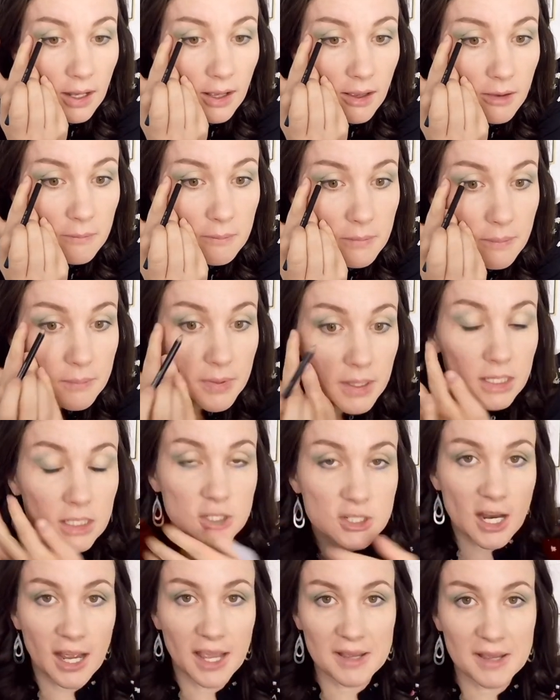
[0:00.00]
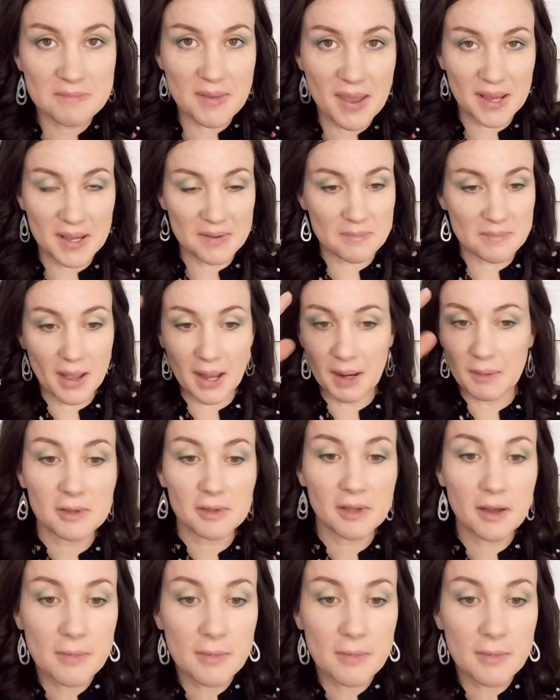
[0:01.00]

I have my big giant makeup bag with